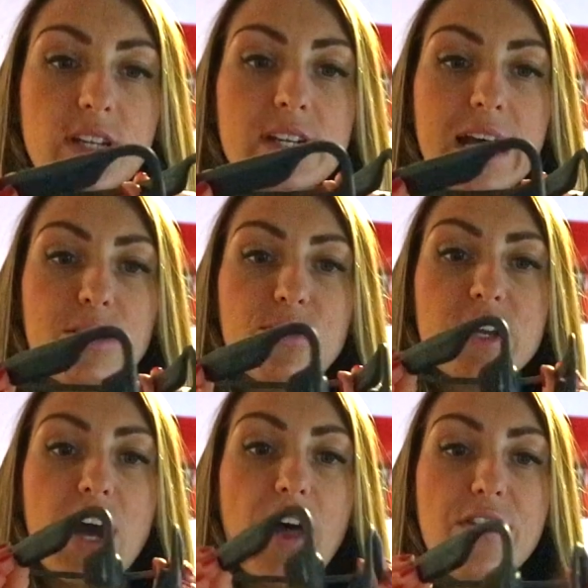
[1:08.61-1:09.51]
Now
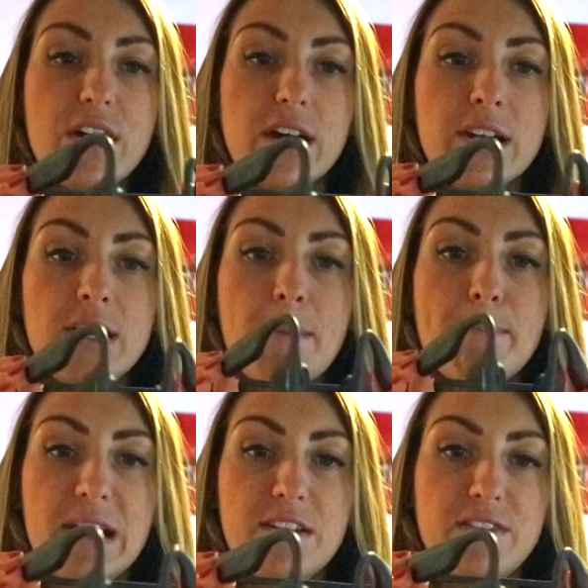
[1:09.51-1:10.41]
the other
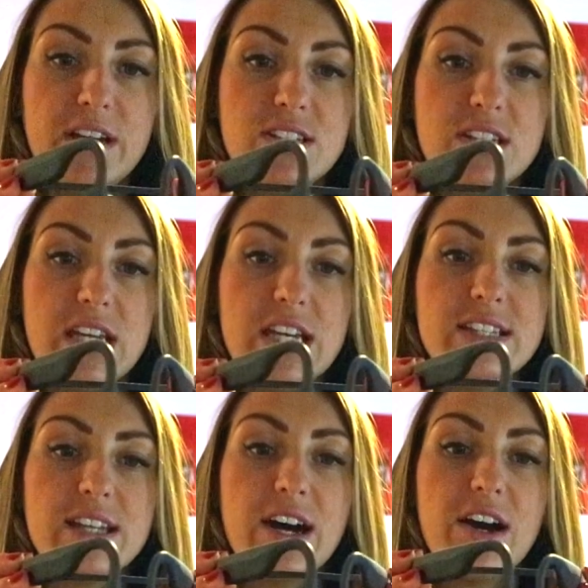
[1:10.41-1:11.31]
benefit to
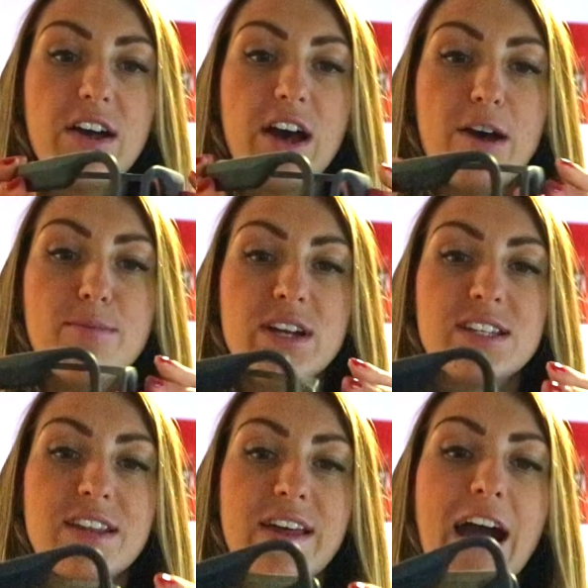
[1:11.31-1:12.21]
these is that
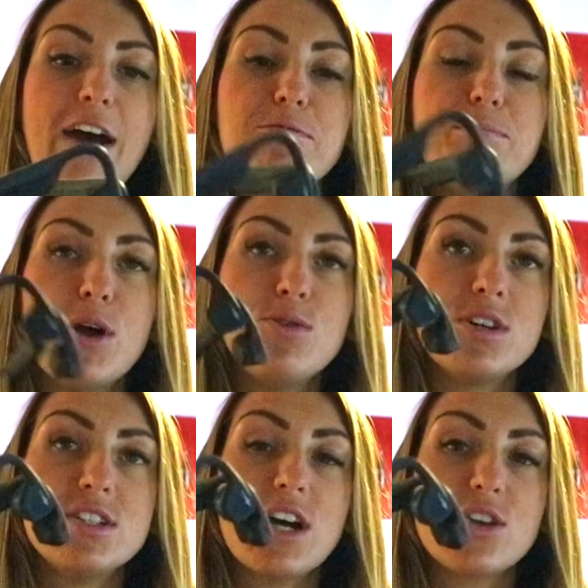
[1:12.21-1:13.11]
they have bone
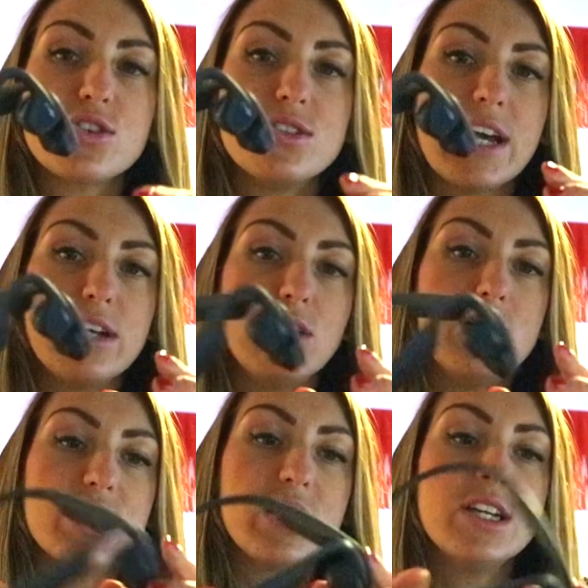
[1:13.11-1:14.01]
conduction
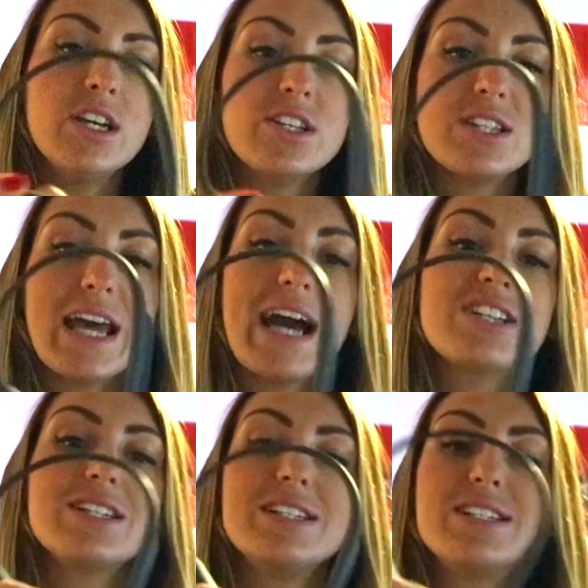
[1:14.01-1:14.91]
technology, so they
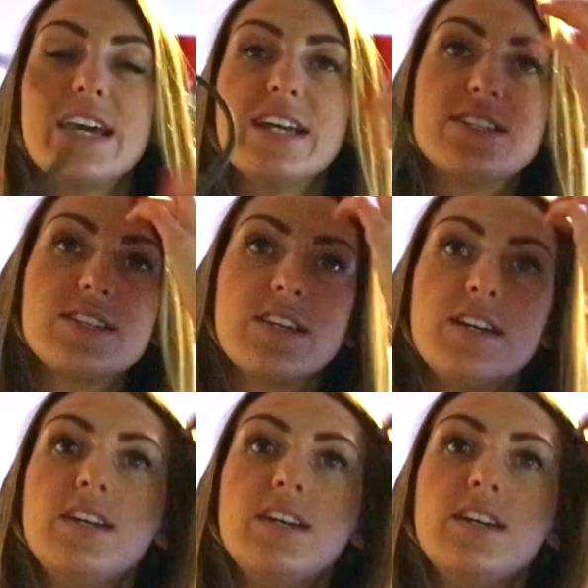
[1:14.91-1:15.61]
actually sit